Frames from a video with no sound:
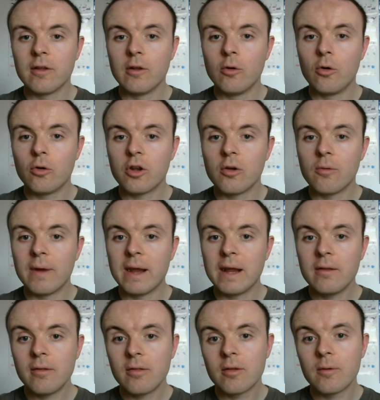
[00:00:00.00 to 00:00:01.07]
The Lord of the
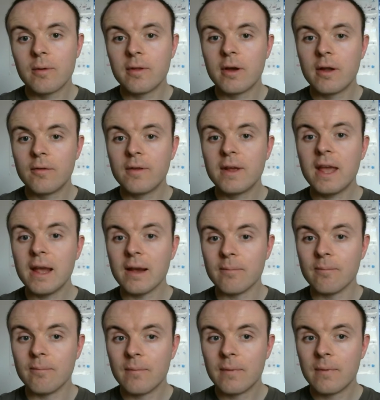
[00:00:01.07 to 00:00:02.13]
Rings, The Return of the King.